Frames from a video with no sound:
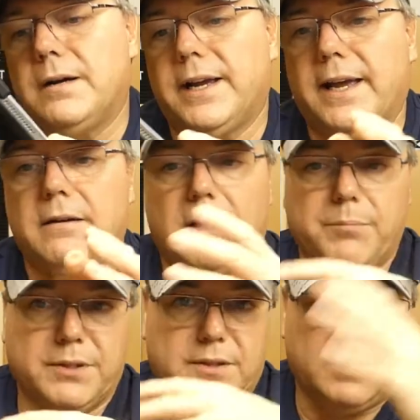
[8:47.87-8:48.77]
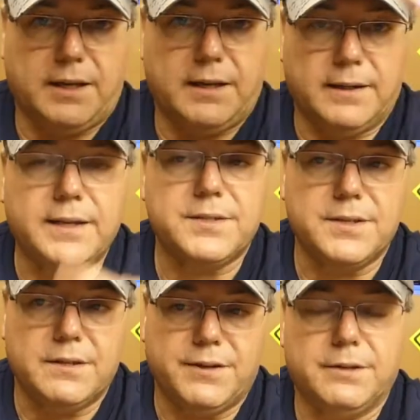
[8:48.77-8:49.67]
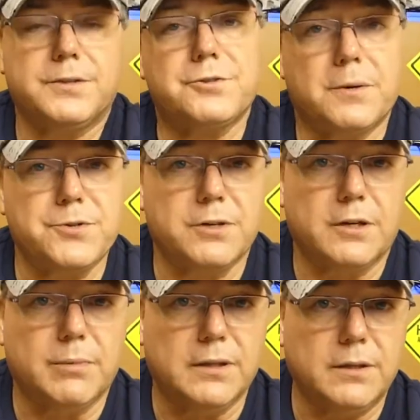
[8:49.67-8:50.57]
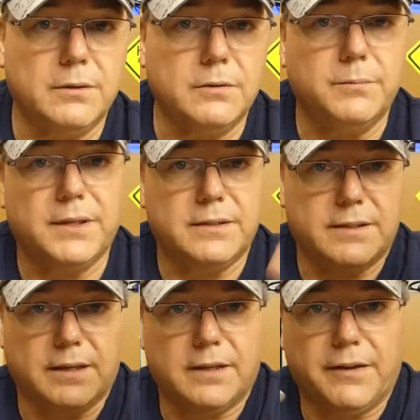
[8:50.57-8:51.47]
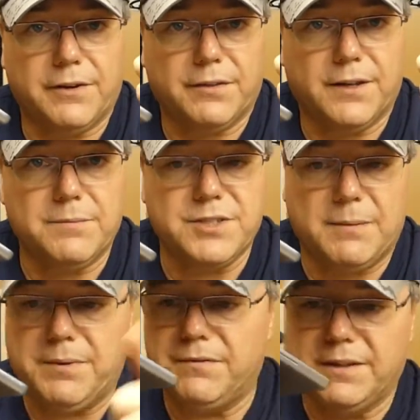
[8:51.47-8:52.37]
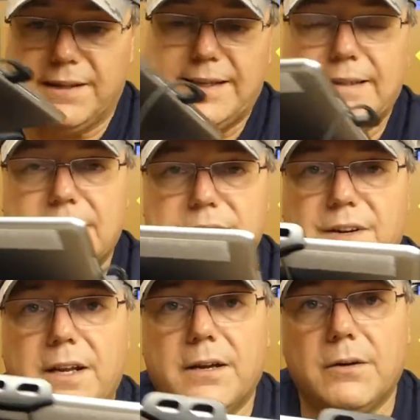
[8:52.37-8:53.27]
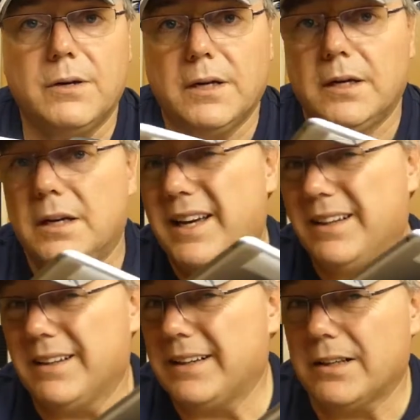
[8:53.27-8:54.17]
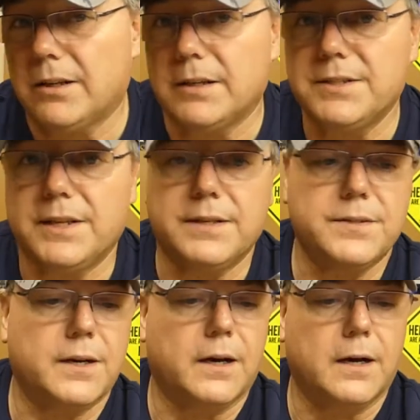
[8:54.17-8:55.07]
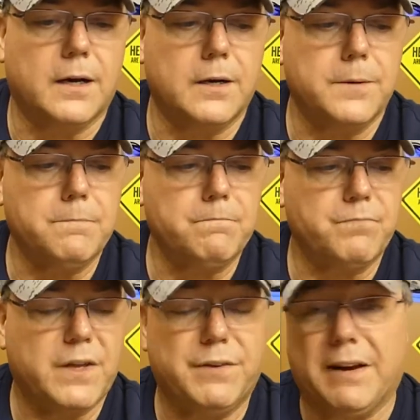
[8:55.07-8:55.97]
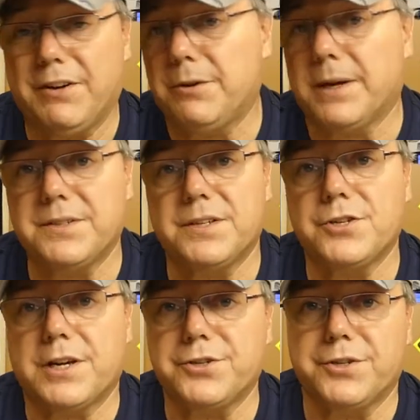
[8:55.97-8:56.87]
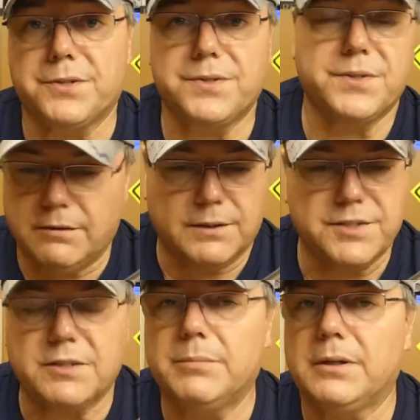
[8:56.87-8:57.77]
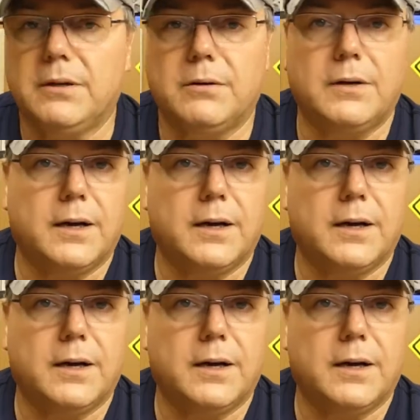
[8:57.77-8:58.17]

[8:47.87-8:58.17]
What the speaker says: again, I'll put the links in the video description all below, but give it a thumbs up if you like this video and you like the content. If you have any great suggestions, list them below.